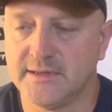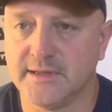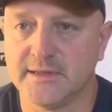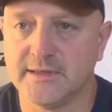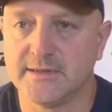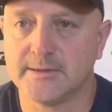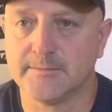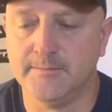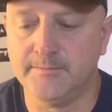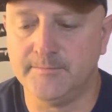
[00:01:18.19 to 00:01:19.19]
And
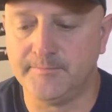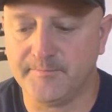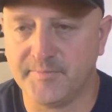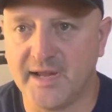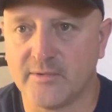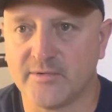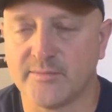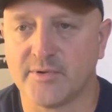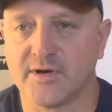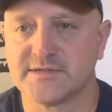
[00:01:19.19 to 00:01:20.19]
now we're in the
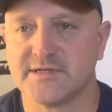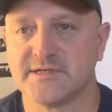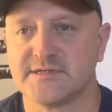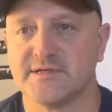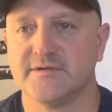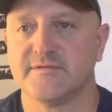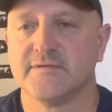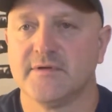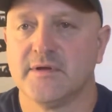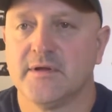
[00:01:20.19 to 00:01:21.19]
process of
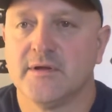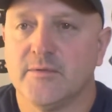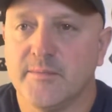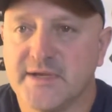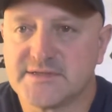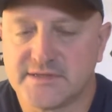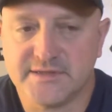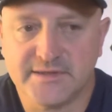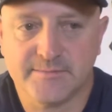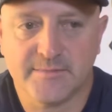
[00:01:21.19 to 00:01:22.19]

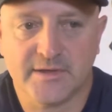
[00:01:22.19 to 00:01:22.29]
basically,